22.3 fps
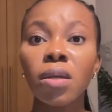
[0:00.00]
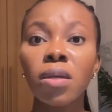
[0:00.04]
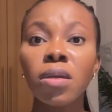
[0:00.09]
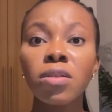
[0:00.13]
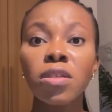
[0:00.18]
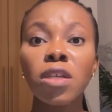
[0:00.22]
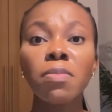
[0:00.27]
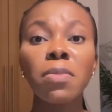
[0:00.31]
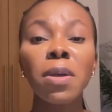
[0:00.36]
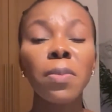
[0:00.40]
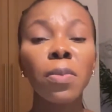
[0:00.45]

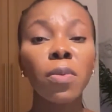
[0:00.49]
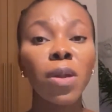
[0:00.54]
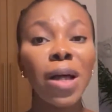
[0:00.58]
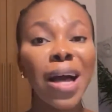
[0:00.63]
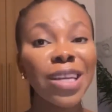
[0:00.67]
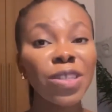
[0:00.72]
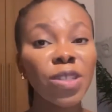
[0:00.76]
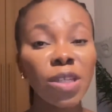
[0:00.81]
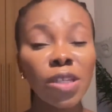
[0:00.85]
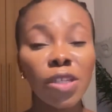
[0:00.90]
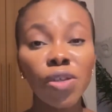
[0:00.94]
Some people
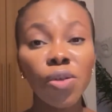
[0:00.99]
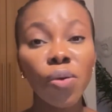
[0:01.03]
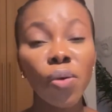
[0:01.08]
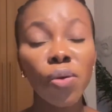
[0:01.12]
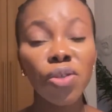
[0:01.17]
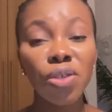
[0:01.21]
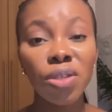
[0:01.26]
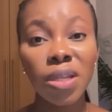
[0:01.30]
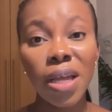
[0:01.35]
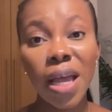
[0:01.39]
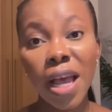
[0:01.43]
actually go
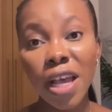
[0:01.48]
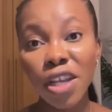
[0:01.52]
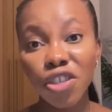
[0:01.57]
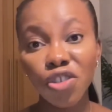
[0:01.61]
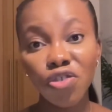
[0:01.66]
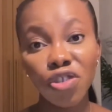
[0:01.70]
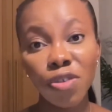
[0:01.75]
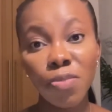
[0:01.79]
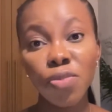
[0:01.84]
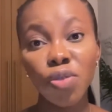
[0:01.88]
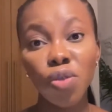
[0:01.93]
to the
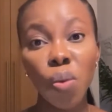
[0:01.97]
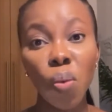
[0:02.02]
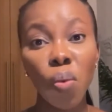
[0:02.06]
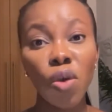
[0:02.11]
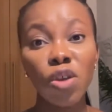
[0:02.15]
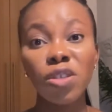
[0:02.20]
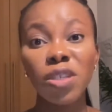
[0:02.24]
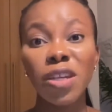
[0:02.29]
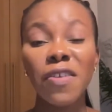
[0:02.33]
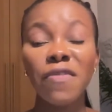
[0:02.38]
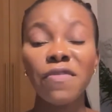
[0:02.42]
extreme to
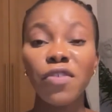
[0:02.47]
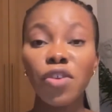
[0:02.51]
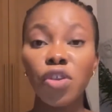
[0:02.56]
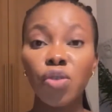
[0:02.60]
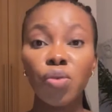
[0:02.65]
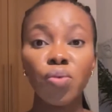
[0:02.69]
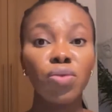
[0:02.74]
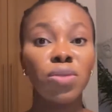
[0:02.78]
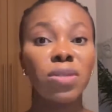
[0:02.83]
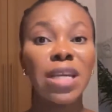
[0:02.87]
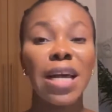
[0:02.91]
wash their face
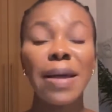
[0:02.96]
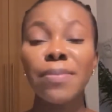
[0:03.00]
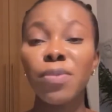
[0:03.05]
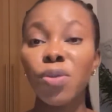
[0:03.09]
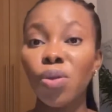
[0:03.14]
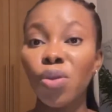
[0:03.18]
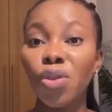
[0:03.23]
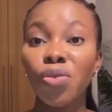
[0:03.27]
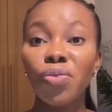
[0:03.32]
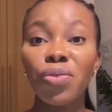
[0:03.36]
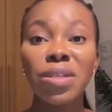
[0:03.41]
2 times
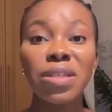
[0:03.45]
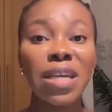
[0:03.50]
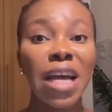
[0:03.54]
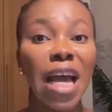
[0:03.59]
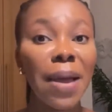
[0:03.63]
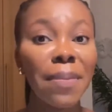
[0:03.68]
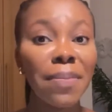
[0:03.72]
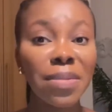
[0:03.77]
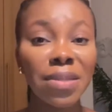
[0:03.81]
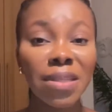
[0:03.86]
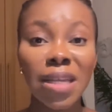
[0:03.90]
or 3
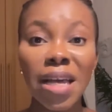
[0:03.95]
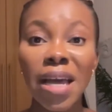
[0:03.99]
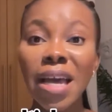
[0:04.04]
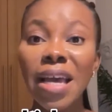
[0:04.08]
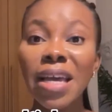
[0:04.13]
times